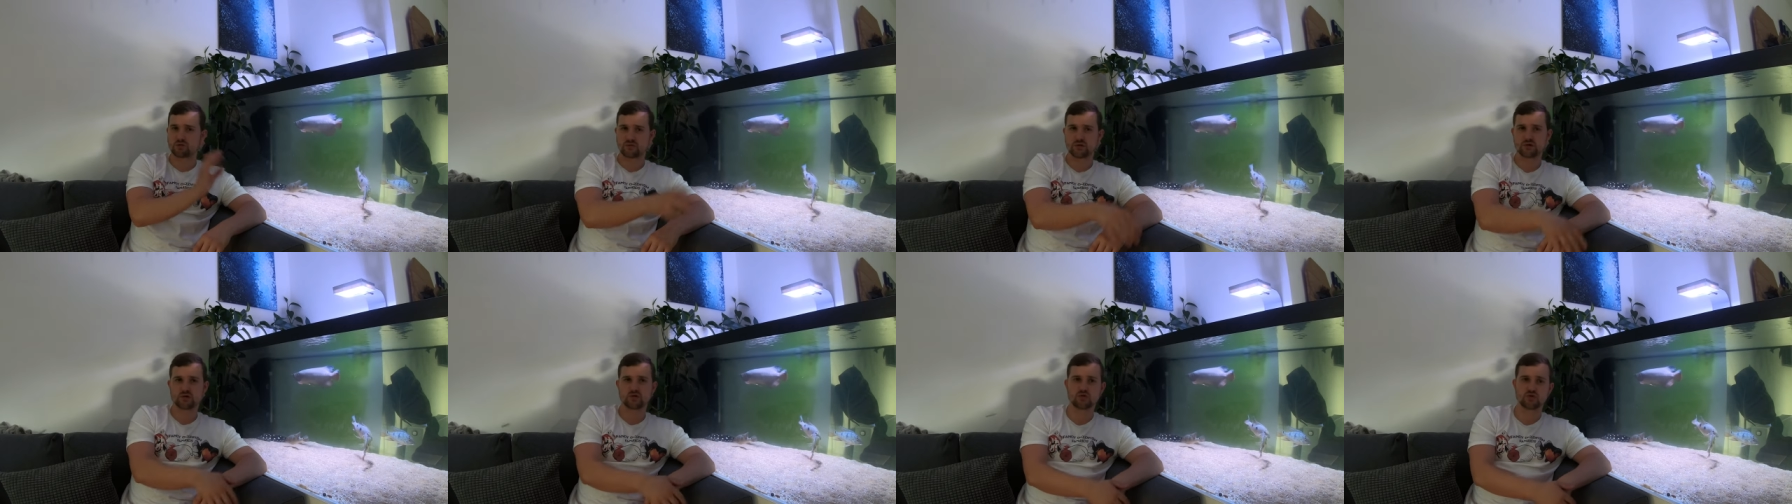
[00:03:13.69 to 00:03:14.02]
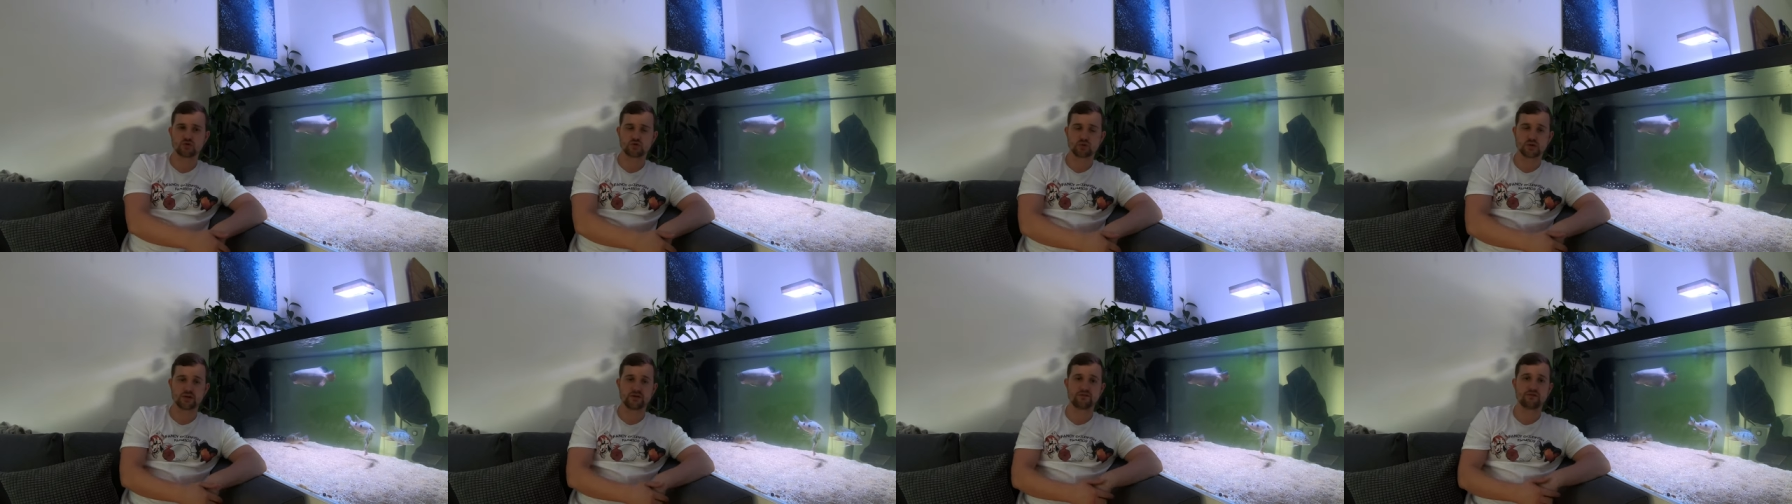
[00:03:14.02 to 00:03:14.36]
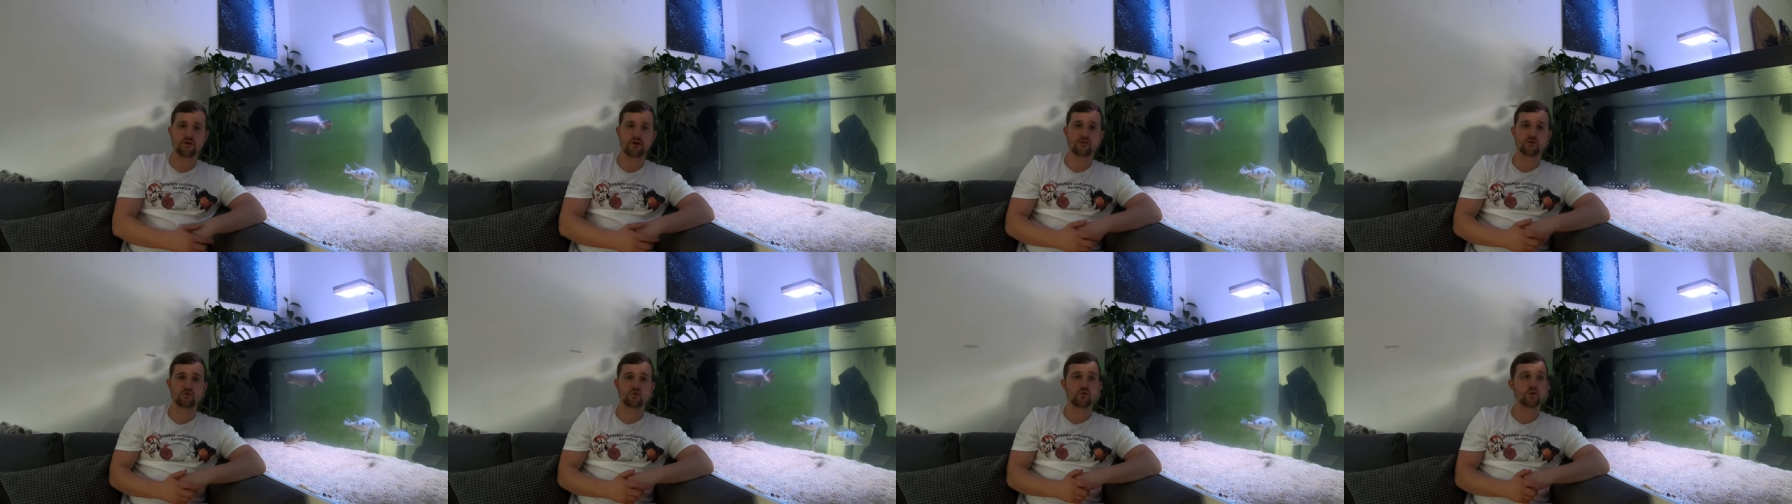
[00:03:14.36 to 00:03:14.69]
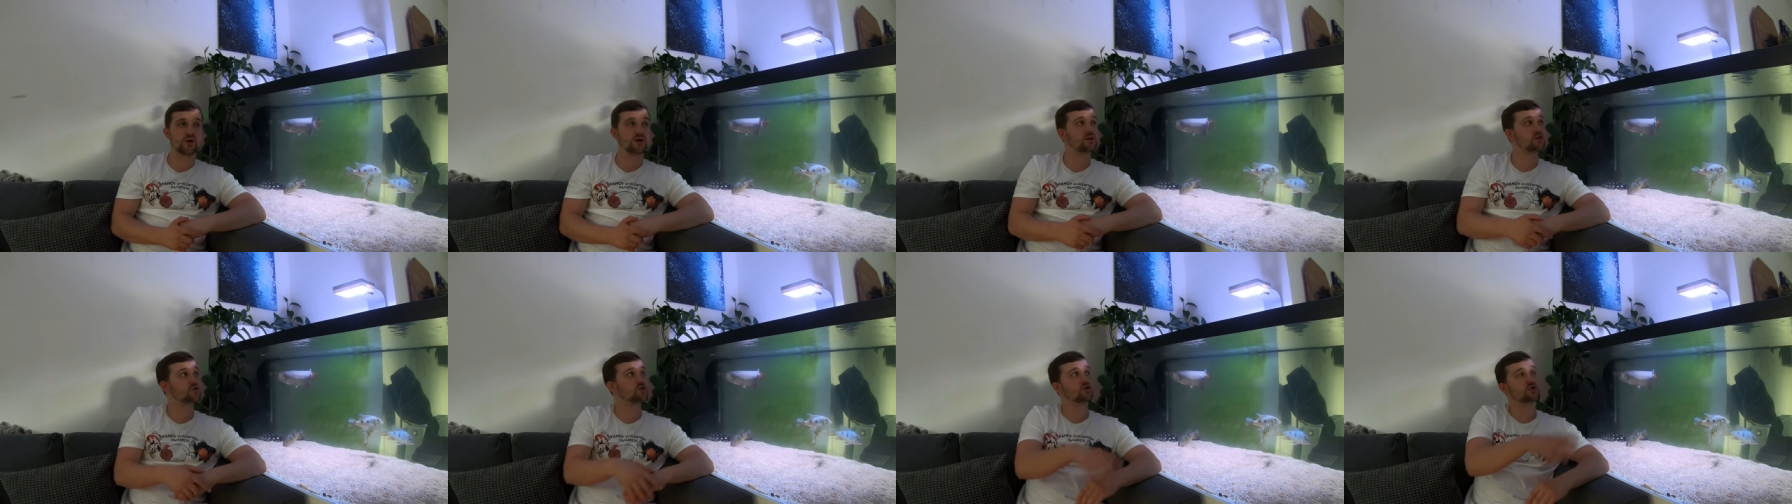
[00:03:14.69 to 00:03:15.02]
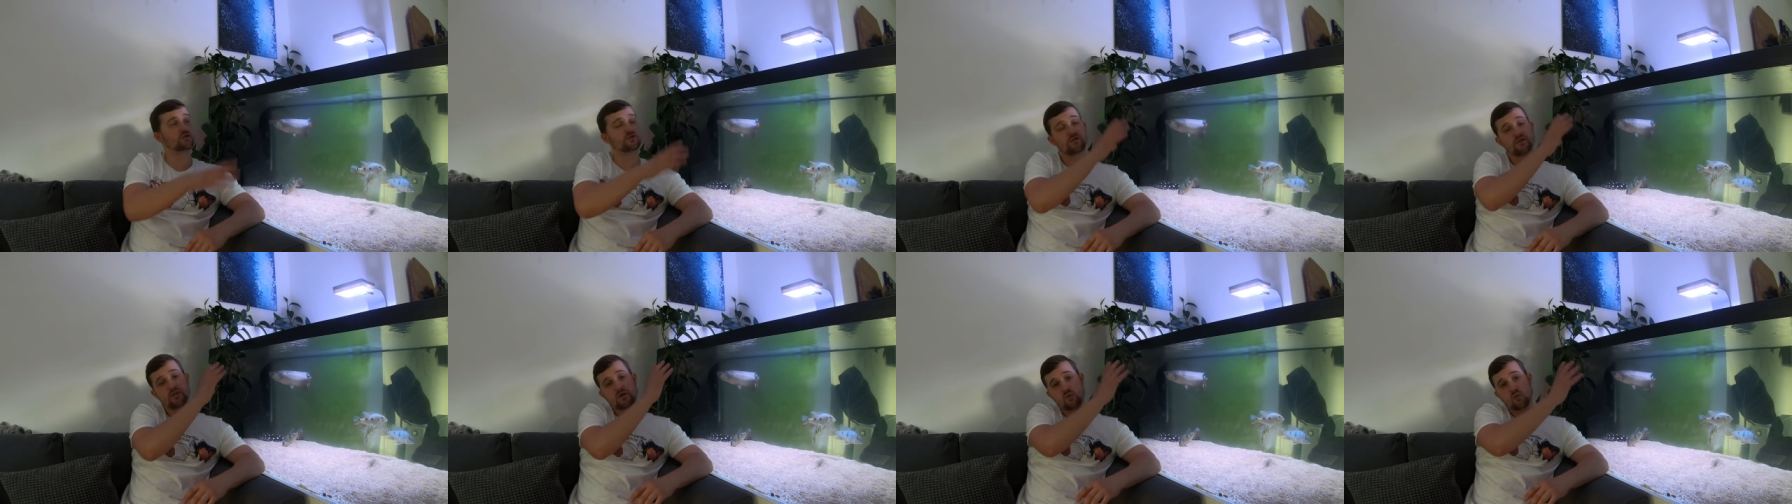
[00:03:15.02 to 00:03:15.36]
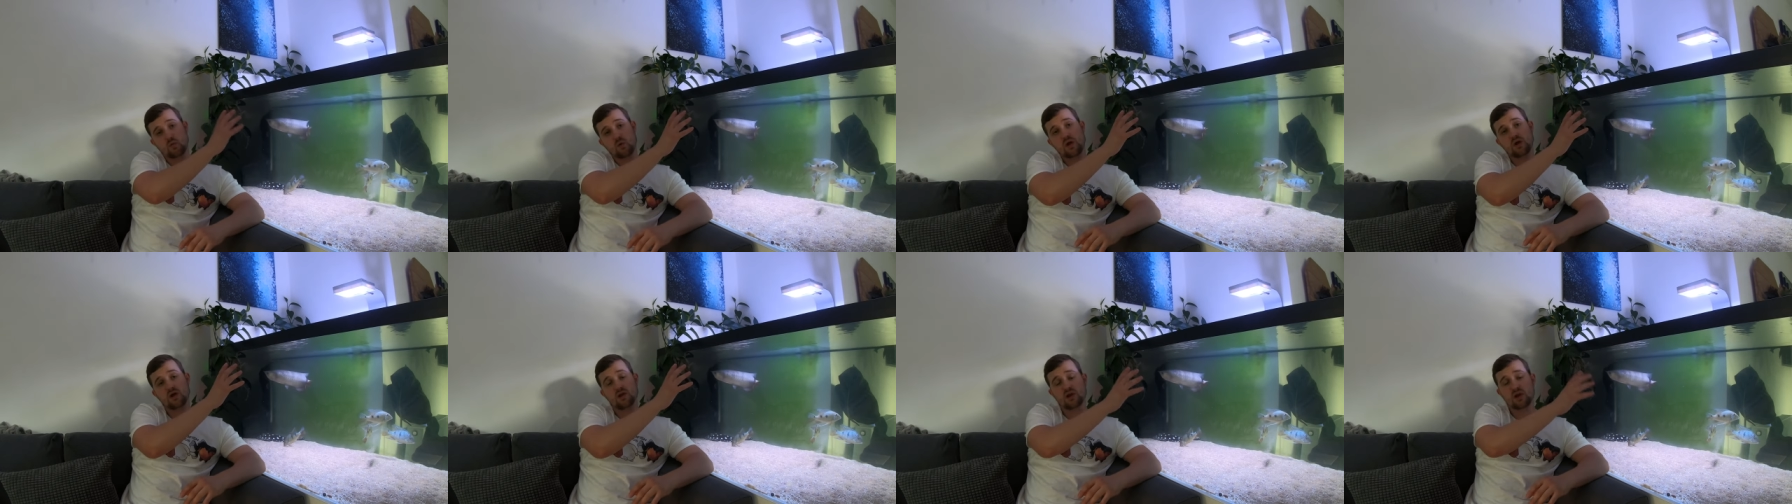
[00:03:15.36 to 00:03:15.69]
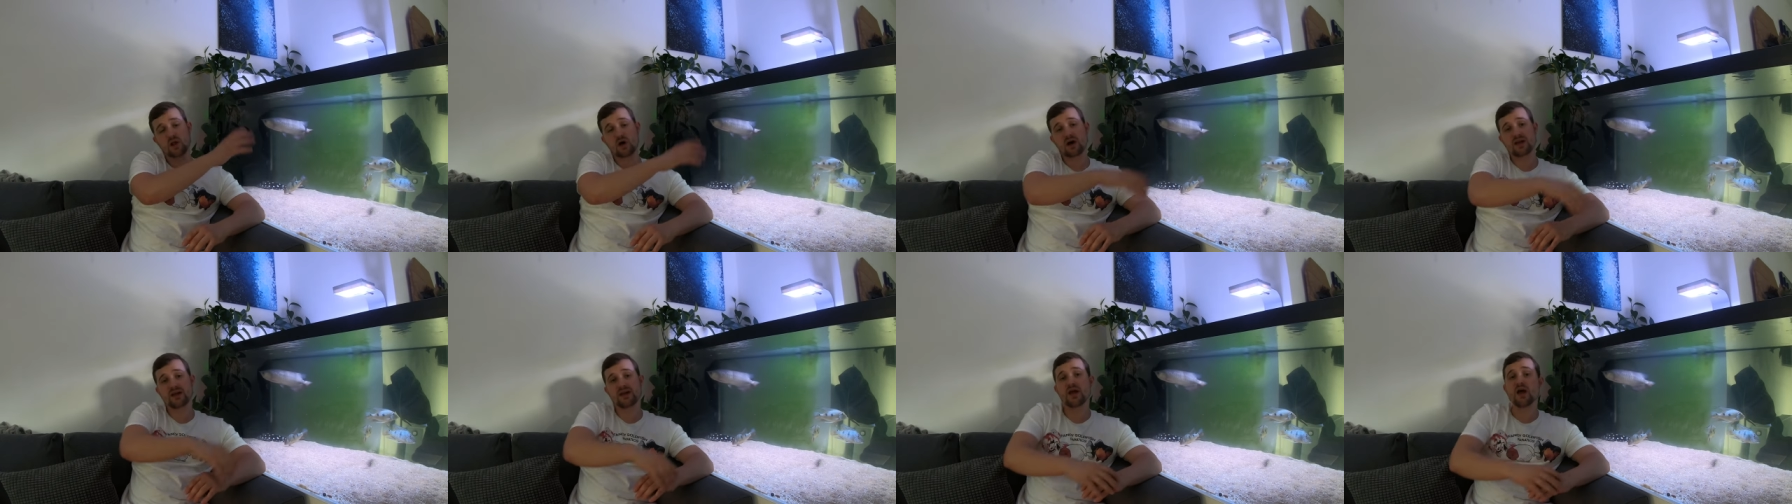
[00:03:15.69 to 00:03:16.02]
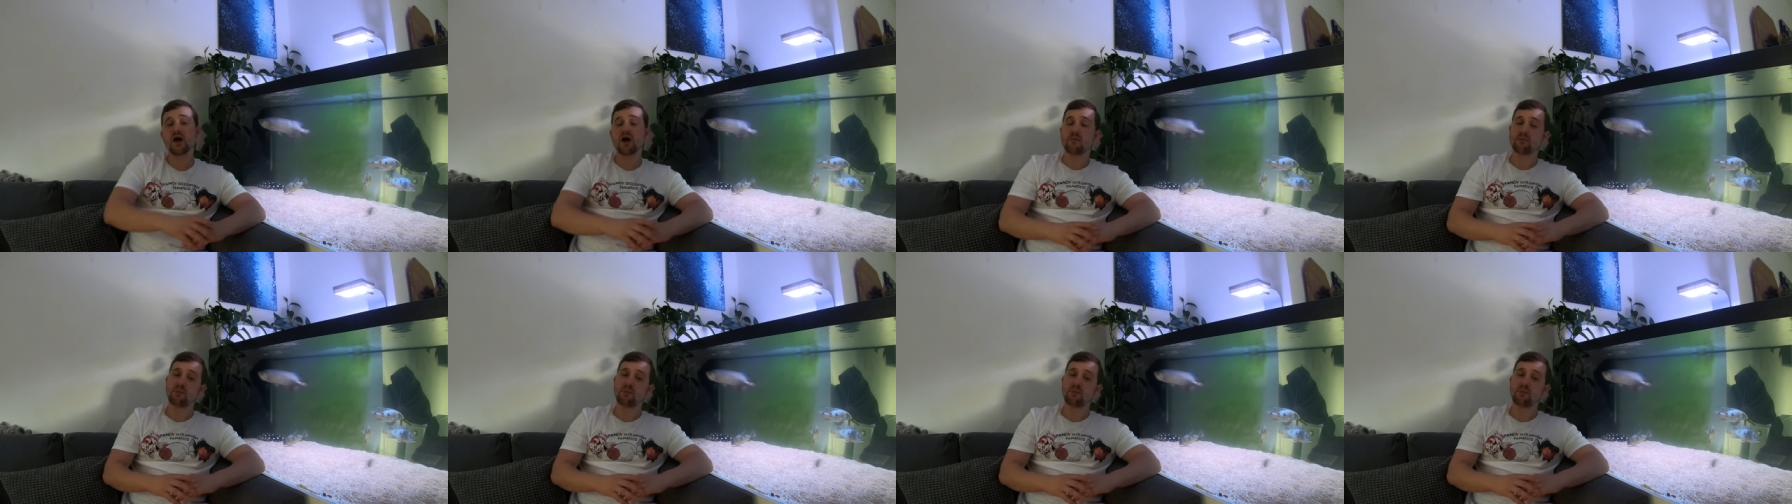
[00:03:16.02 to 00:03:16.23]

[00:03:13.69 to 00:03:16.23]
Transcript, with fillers: three twenty-five quid just for the one light,